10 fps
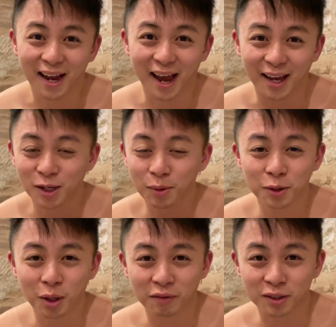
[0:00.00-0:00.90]
Anyone
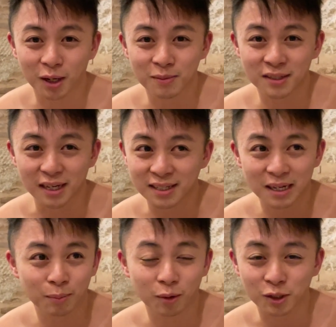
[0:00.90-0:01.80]
who ever comes to
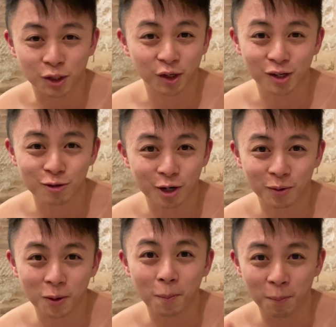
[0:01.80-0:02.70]
Istanbul or Turkey in
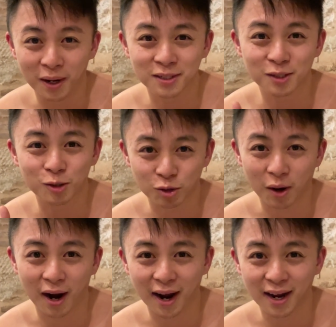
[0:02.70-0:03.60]
general must
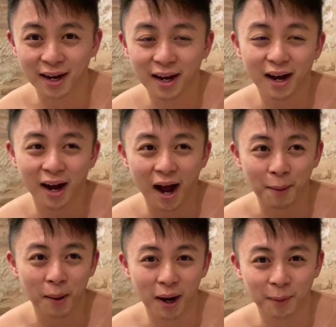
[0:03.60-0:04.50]
try a
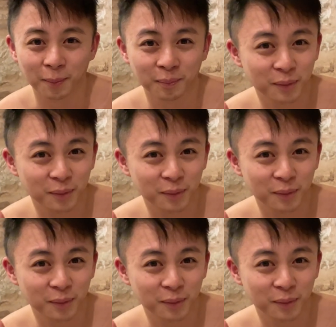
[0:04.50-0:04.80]
hammam